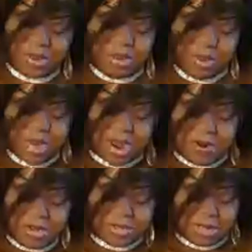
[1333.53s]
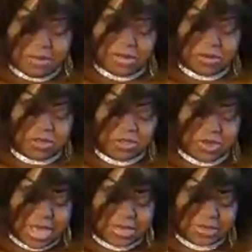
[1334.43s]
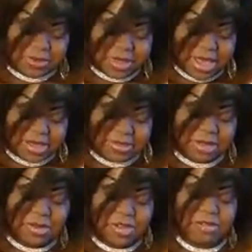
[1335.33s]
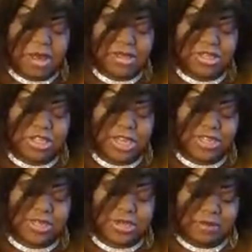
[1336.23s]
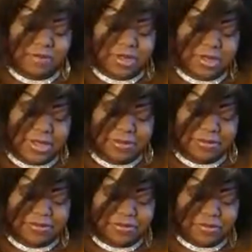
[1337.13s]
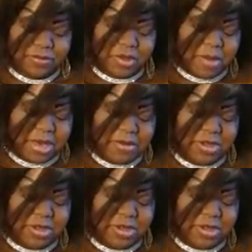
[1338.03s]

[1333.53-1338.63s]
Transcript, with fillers: Could be an Aries coming towards you guys, okay? Something is about to change significantly. Somebody